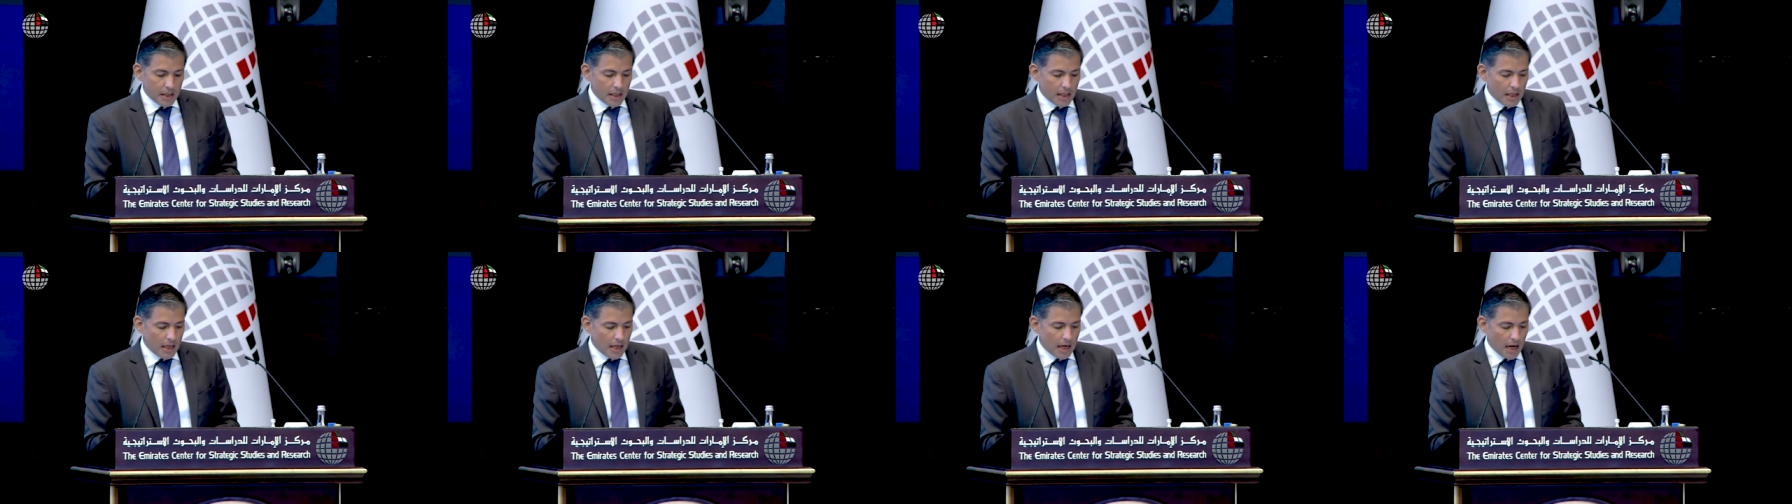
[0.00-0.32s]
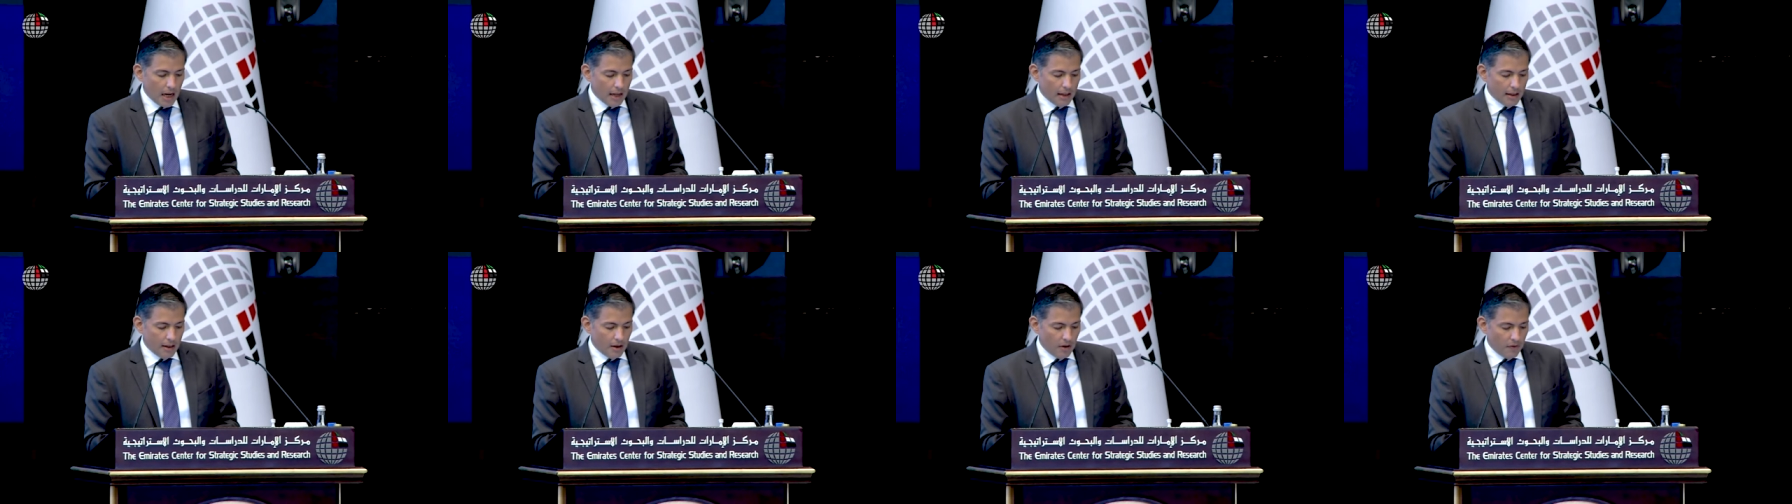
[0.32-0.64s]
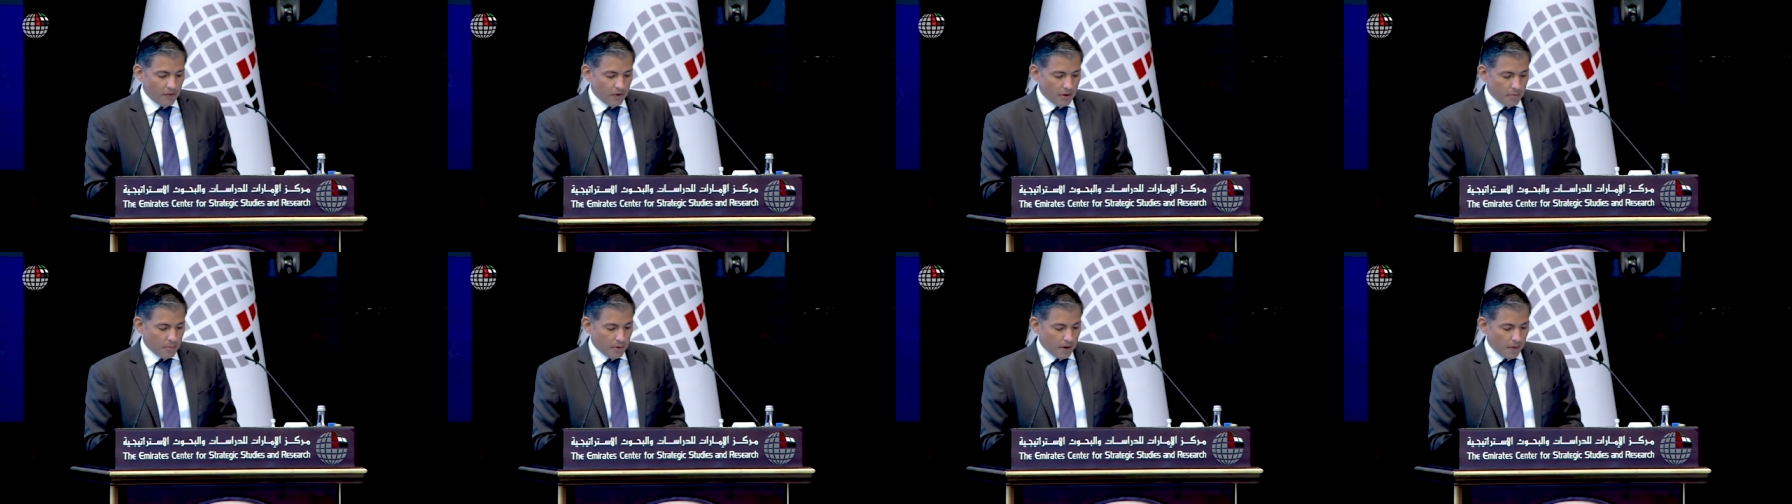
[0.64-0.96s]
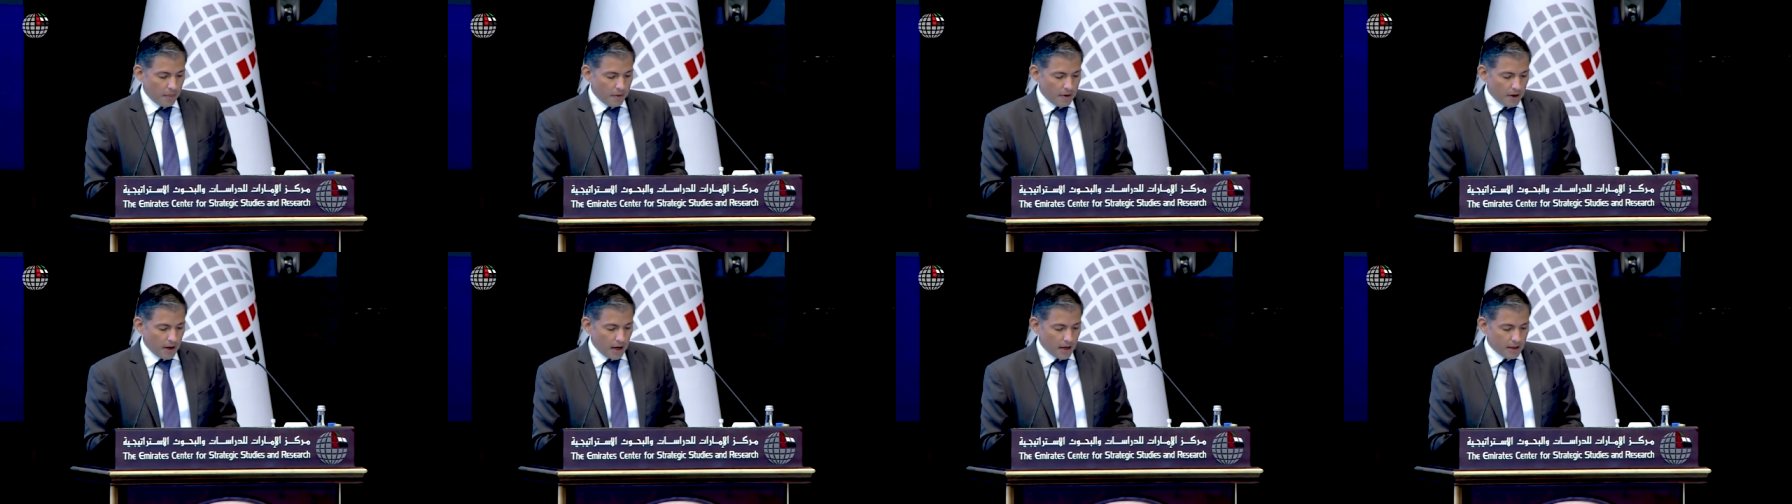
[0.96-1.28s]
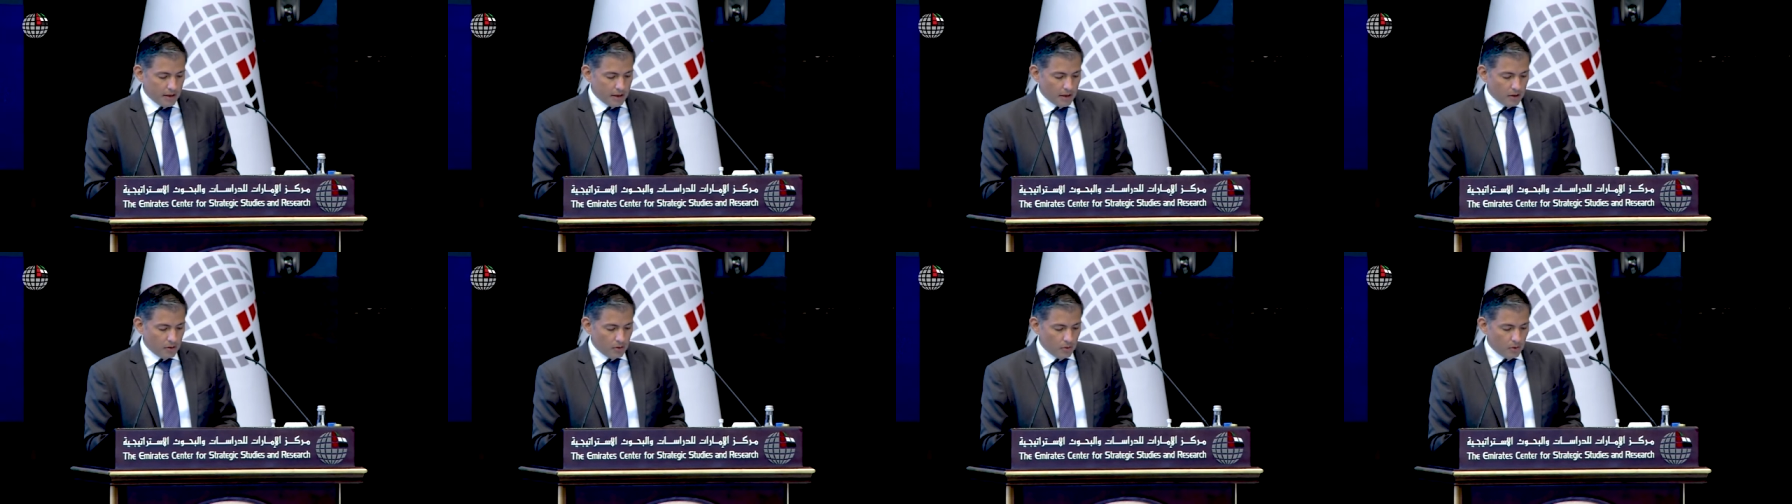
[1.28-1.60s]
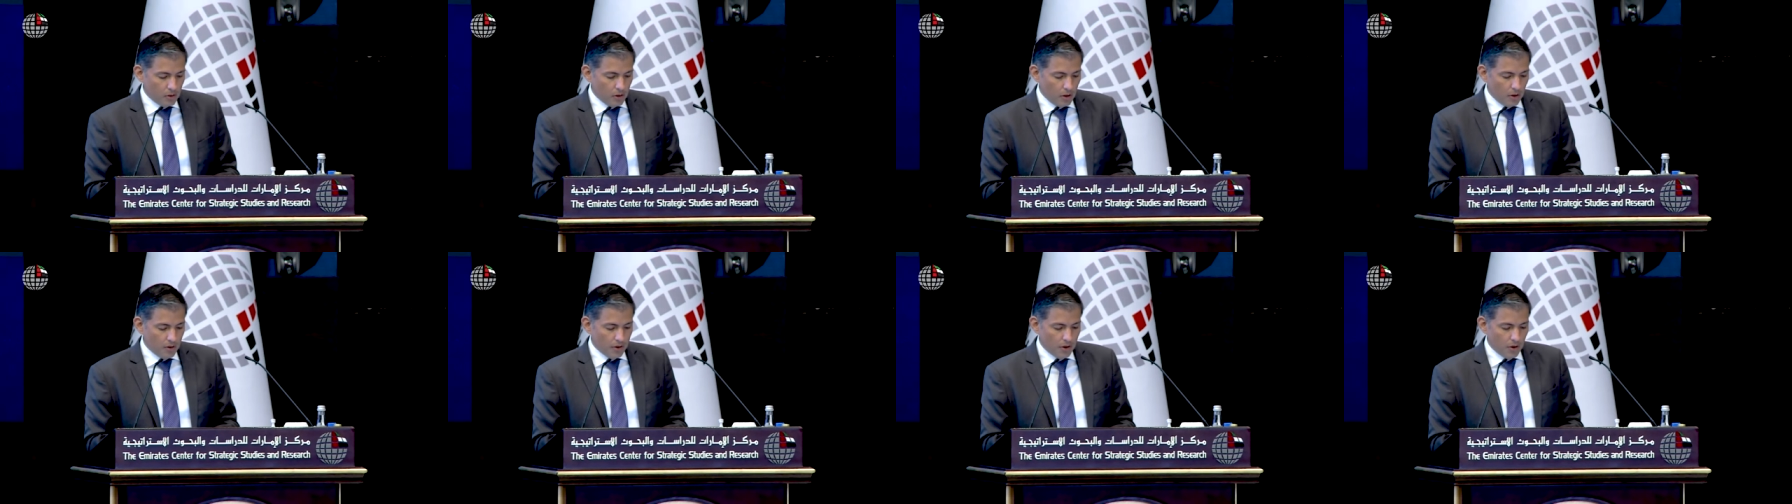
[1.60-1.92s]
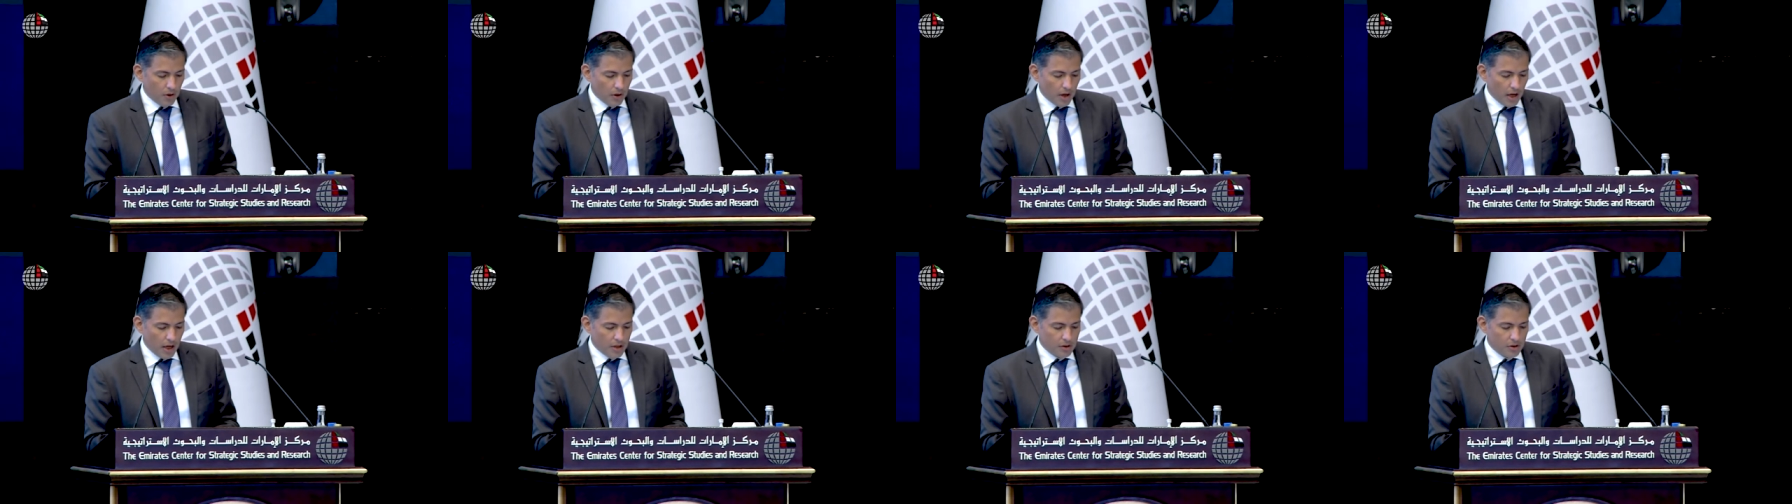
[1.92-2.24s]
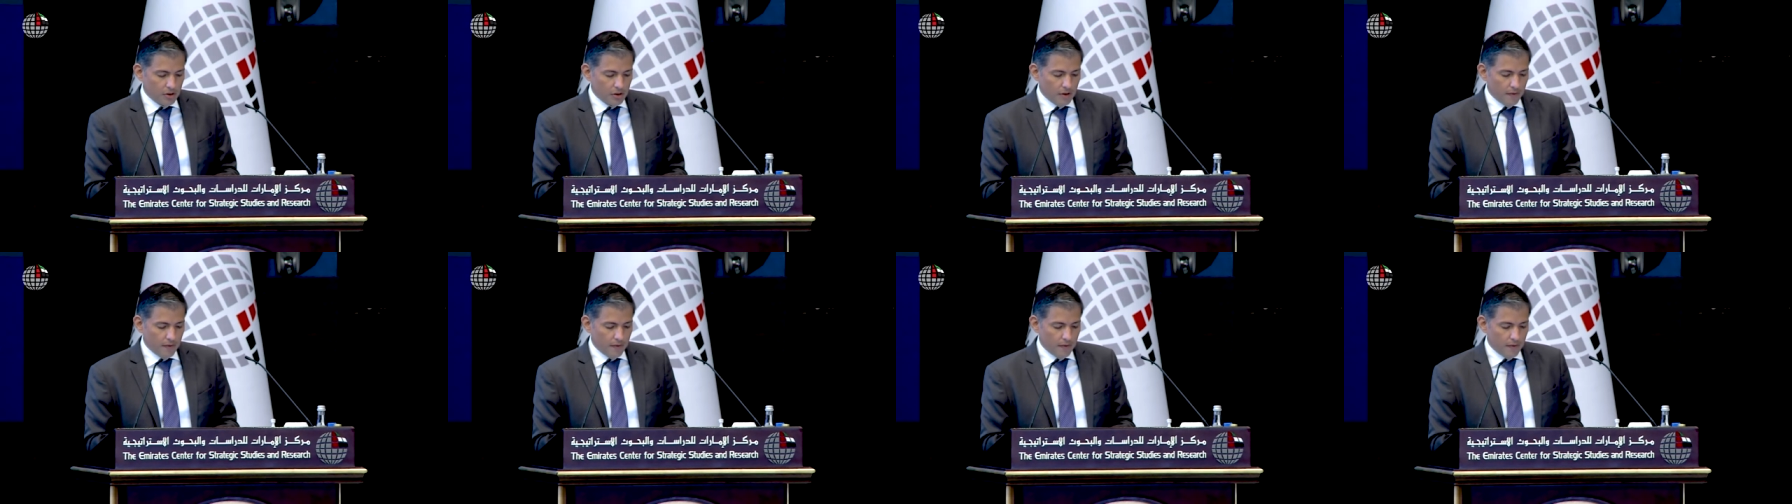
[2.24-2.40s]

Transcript: in a November 3 article on the occasion